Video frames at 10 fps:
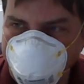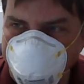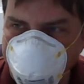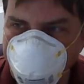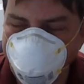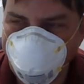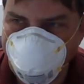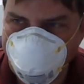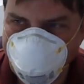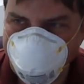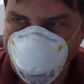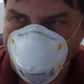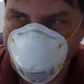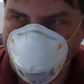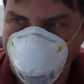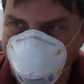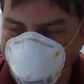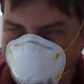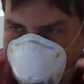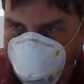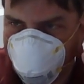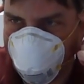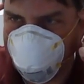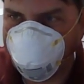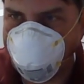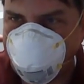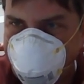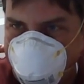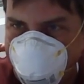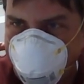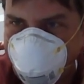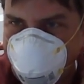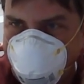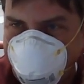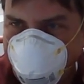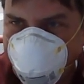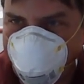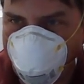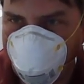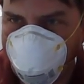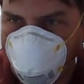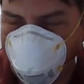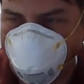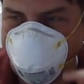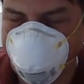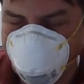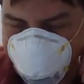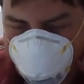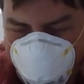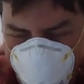against your face if both straps are below your ears or above your ears,